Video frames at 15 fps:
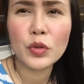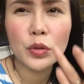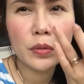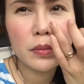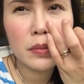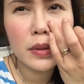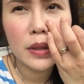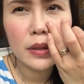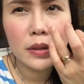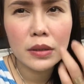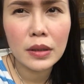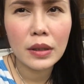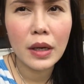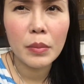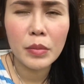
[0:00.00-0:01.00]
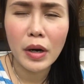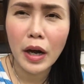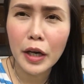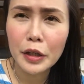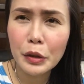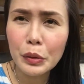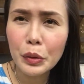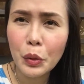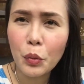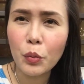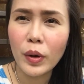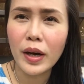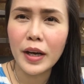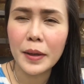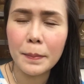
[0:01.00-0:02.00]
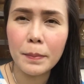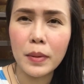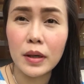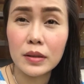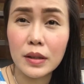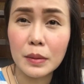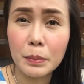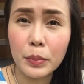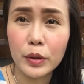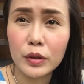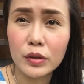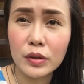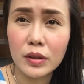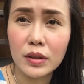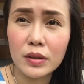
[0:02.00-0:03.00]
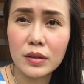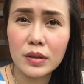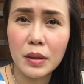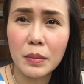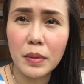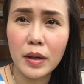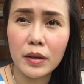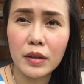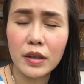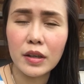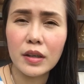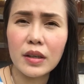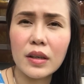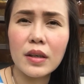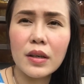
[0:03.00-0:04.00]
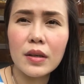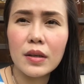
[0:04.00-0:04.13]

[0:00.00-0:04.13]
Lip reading: too much sa camera, I don't know why, but in person sa mirror,